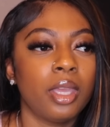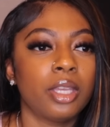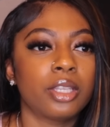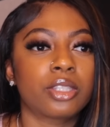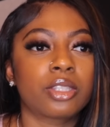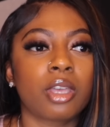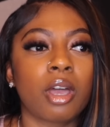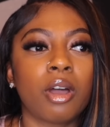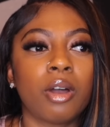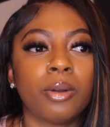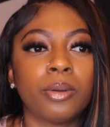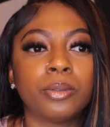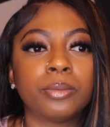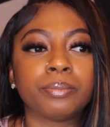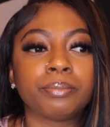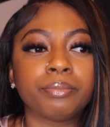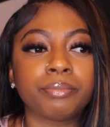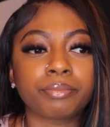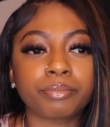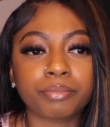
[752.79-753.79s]

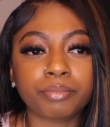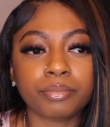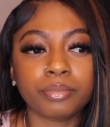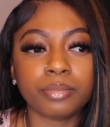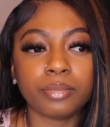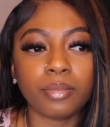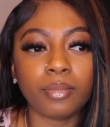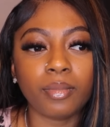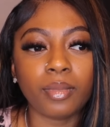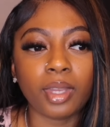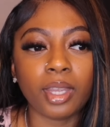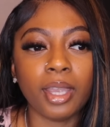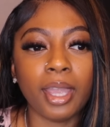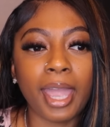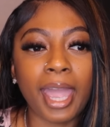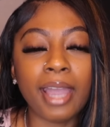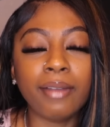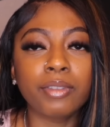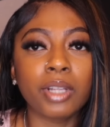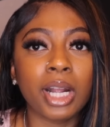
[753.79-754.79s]
So
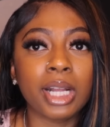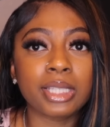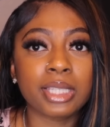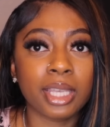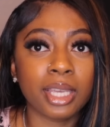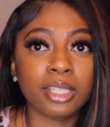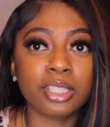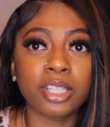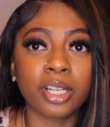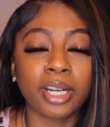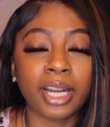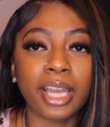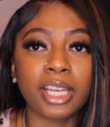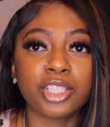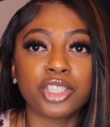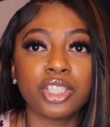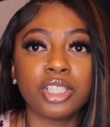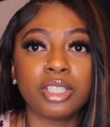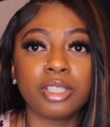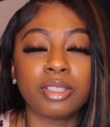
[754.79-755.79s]
after I text her
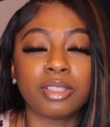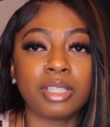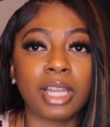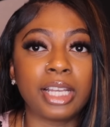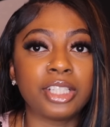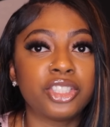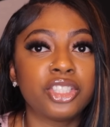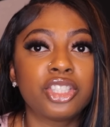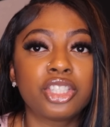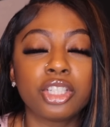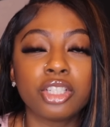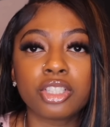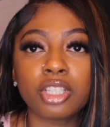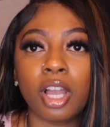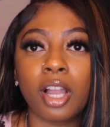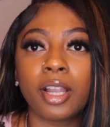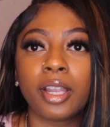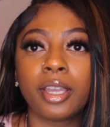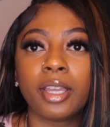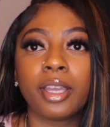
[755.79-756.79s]
that, she like, she's still
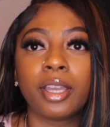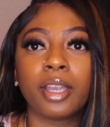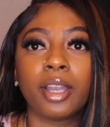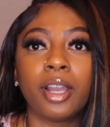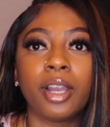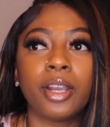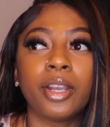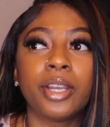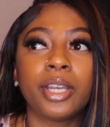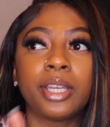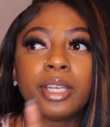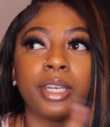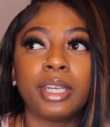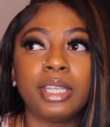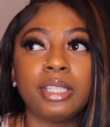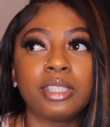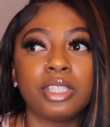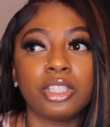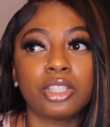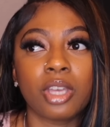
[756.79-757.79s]
talking, her and
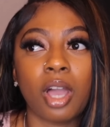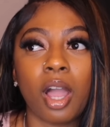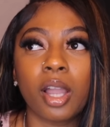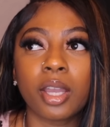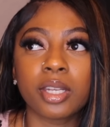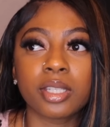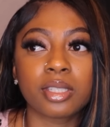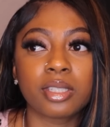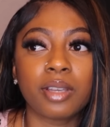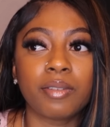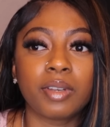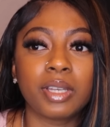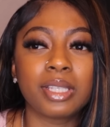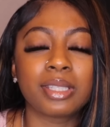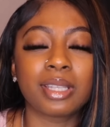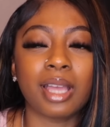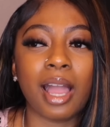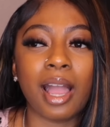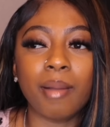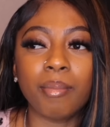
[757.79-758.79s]
Niecy talking and stuff,
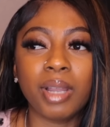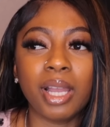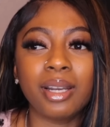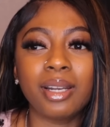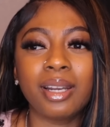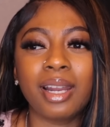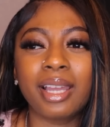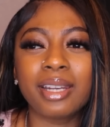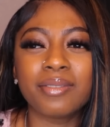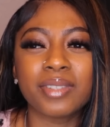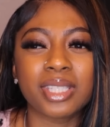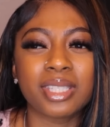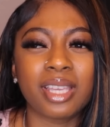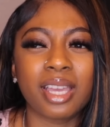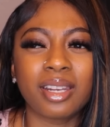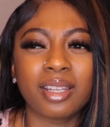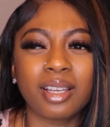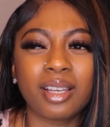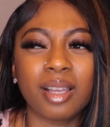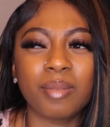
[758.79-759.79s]
because I'm kind of not even saying it.